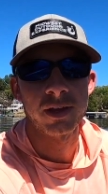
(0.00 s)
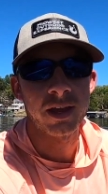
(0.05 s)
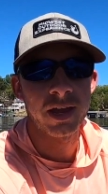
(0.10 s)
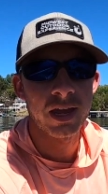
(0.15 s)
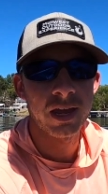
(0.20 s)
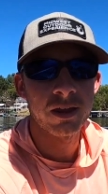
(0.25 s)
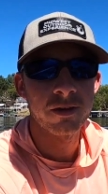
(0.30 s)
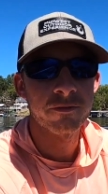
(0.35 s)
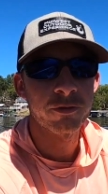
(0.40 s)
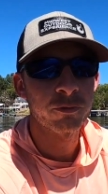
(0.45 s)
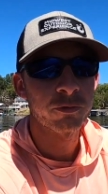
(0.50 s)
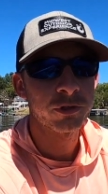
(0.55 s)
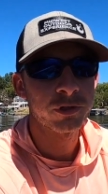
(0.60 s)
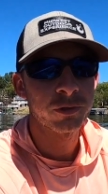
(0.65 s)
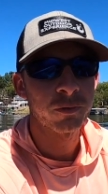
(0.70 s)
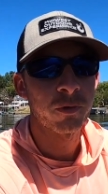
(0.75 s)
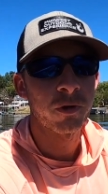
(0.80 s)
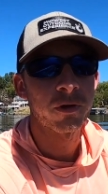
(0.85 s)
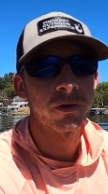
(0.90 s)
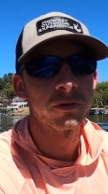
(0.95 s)
Every once
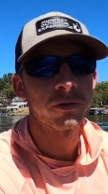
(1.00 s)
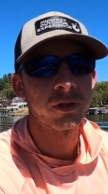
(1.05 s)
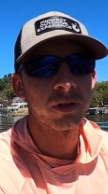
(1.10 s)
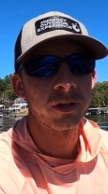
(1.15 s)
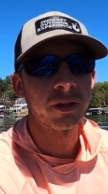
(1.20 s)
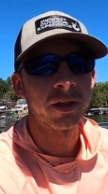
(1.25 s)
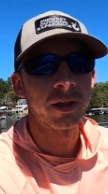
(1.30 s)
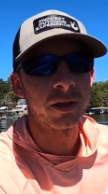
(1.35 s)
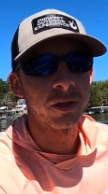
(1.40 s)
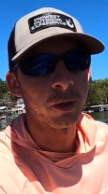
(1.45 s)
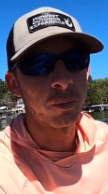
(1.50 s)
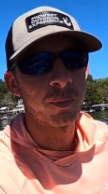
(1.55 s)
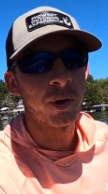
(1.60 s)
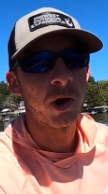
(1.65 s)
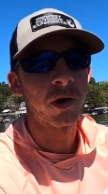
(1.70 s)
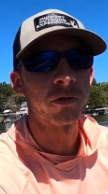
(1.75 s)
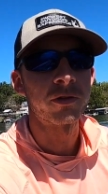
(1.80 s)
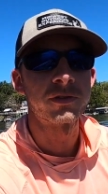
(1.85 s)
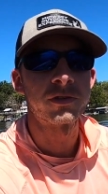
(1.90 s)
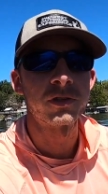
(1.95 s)
in a while you can like go
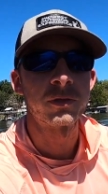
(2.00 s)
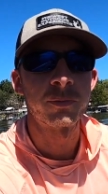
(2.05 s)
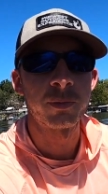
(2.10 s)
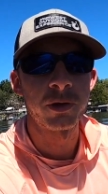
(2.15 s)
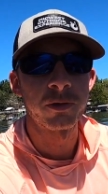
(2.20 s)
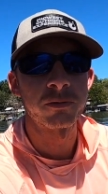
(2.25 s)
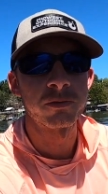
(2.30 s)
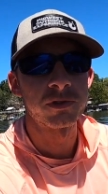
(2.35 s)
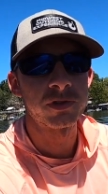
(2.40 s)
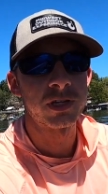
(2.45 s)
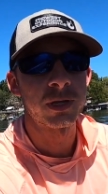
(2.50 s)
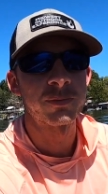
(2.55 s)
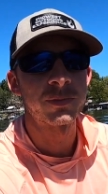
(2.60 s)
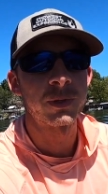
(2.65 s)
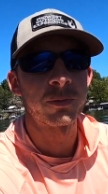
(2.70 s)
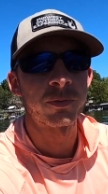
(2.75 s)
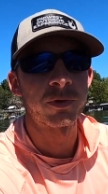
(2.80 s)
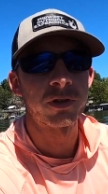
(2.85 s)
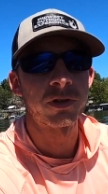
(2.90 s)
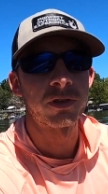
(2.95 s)
parallel to the boat and skip
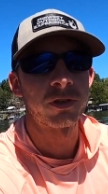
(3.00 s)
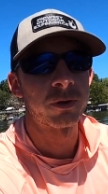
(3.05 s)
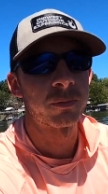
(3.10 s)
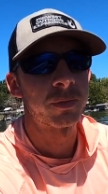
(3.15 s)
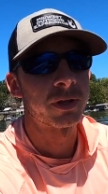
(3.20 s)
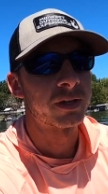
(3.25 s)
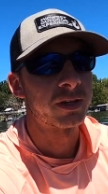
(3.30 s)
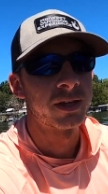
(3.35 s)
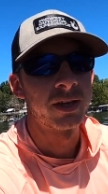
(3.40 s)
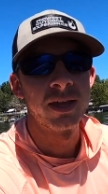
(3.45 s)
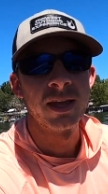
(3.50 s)
something in there, but